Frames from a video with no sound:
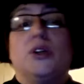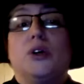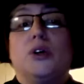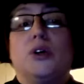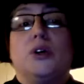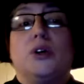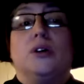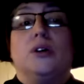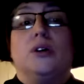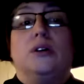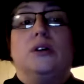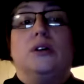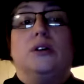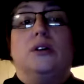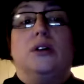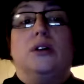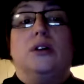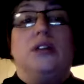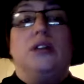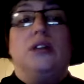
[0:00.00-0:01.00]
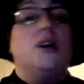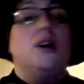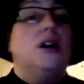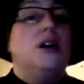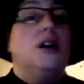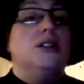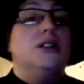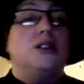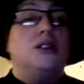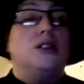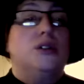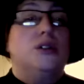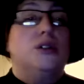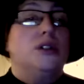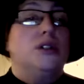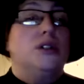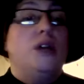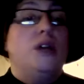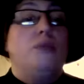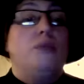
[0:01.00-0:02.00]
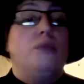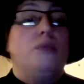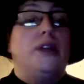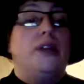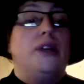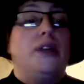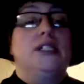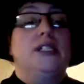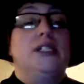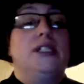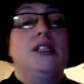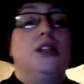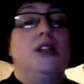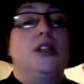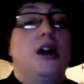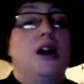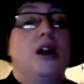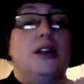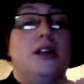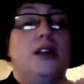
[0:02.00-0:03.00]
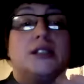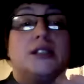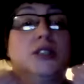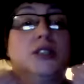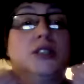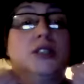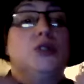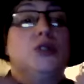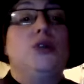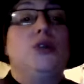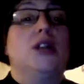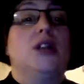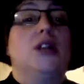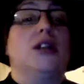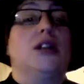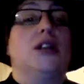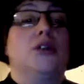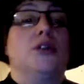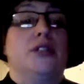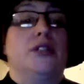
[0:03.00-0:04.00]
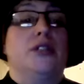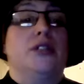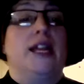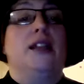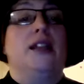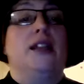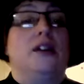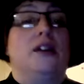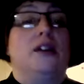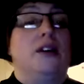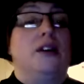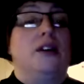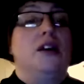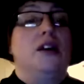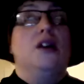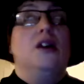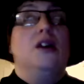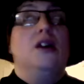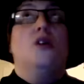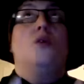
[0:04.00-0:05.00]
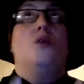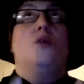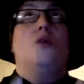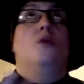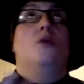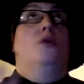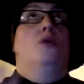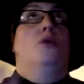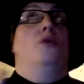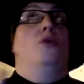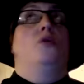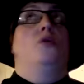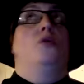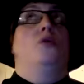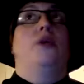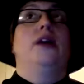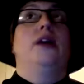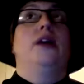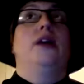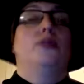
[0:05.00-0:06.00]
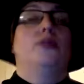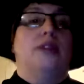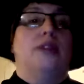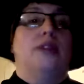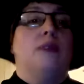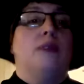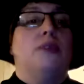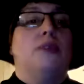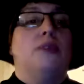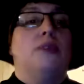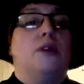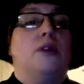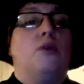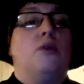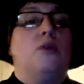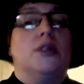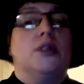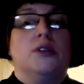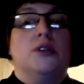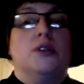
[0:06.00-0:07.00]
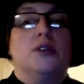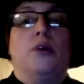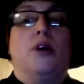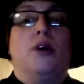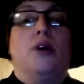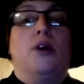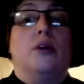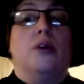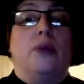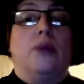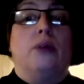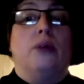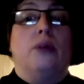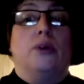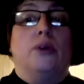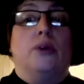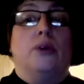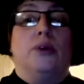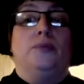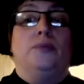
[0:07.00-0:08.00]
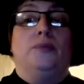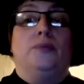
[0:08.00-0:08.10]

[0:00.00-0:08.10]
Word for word: her. He talked to her some, but she didn't, she's too young to understand the greater depth of what's going on around her